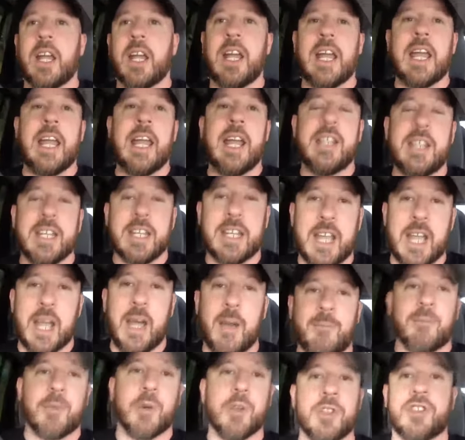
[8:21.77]
a
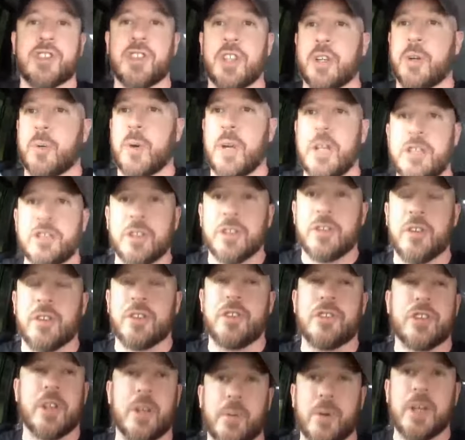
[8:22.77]
handicap for generations
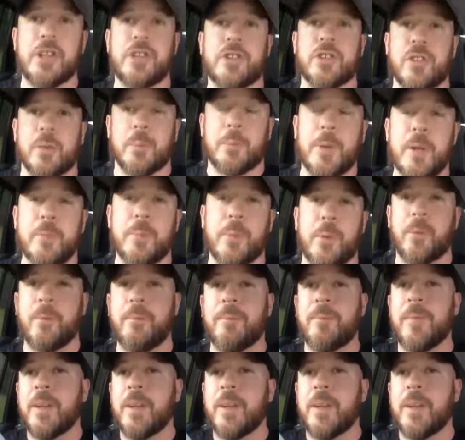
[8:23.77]
and generations of people.